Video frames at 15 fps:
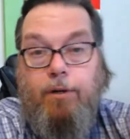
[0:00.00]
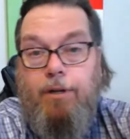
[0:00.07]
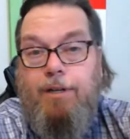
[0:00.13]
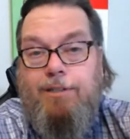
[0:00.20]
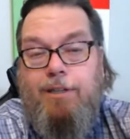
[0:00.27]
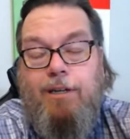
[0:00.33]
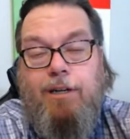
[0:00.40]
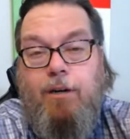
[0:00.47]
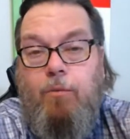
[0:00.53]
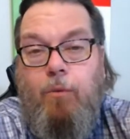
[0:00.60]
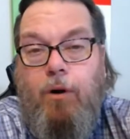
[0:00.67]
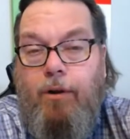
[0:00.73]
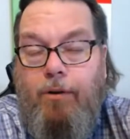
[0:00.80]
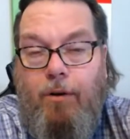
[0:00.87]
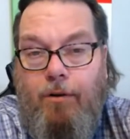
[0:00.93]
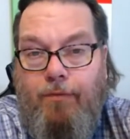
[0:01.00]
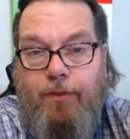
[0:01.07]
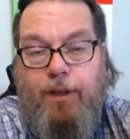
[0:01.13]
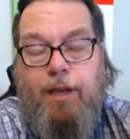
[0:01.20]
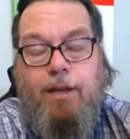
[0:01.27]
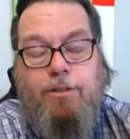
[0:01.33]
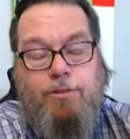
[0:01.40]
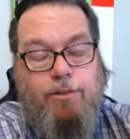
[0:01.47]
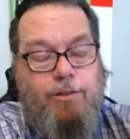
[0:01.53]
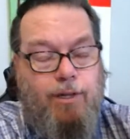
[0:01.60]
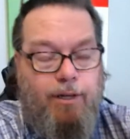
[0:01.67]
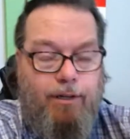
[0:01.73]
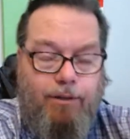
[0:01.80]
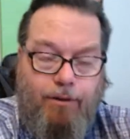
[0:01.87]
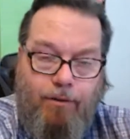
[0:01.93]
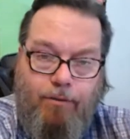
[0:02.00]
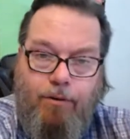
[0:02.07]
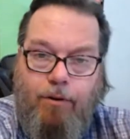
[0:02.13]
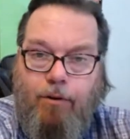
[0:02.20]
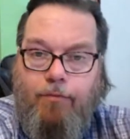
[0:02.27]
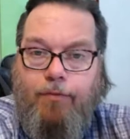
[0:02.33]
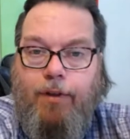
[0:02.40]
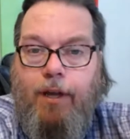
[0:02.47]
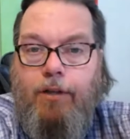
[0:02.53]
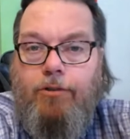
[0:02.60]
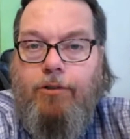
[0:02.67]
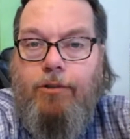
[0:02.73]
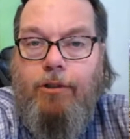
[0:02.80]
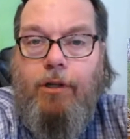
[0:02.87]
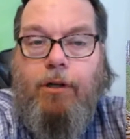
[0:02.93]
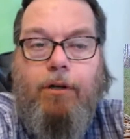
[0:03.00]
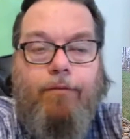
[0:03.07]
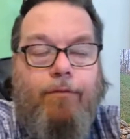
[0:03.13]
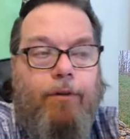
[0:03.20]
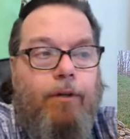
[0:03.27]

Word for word: Unless I didn't want notifications, I could turn the notifications off.